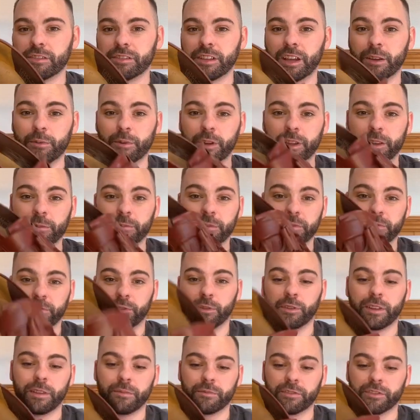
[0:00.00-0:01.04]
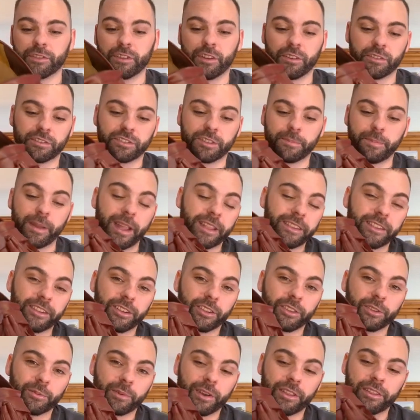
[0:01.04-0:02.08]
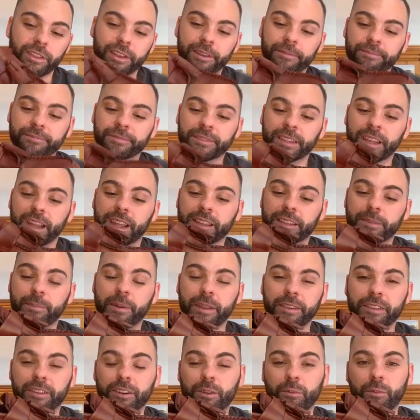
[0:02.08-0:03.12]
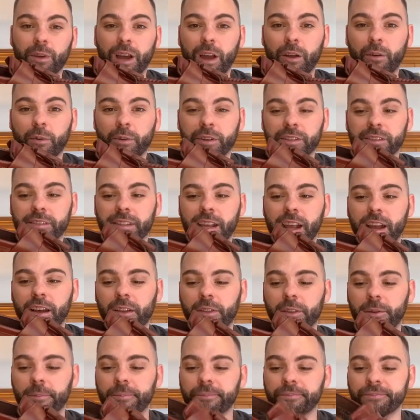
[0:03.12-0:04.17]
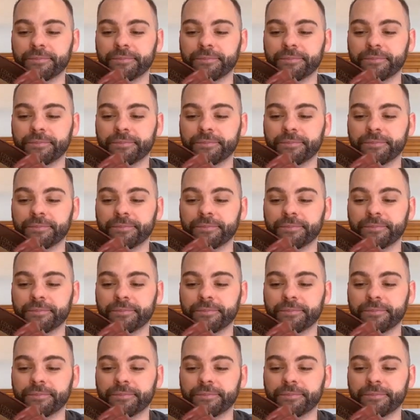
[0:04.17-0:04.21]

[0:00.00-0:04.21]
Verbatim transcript: I wear them with full length socks, depending on the weather and depending on how I want to style them.